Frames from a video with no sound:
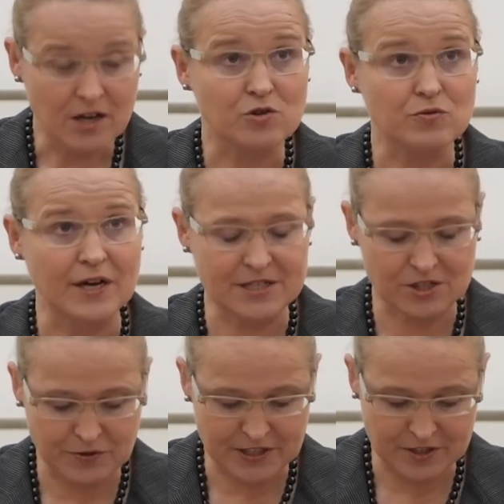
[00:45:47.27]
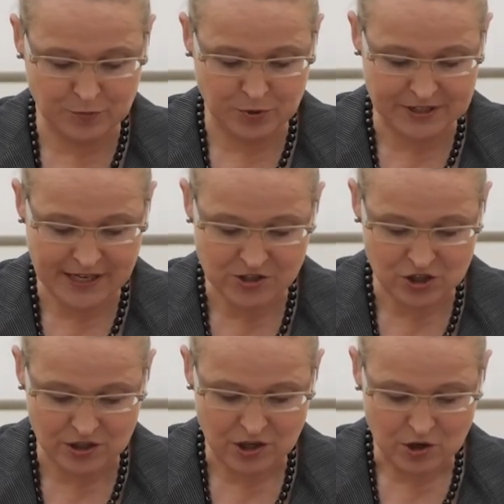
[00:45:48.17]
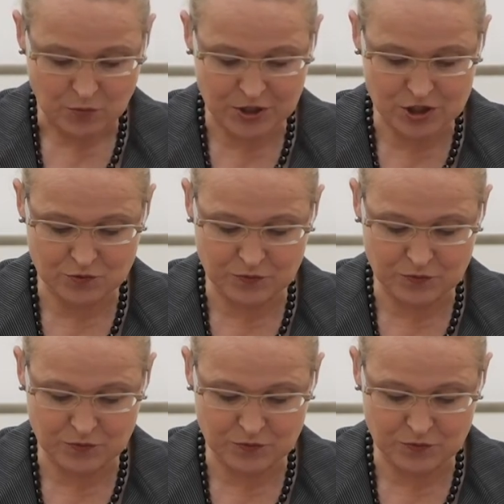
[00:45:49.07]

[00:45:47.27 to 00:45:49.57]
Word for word: great creative potential which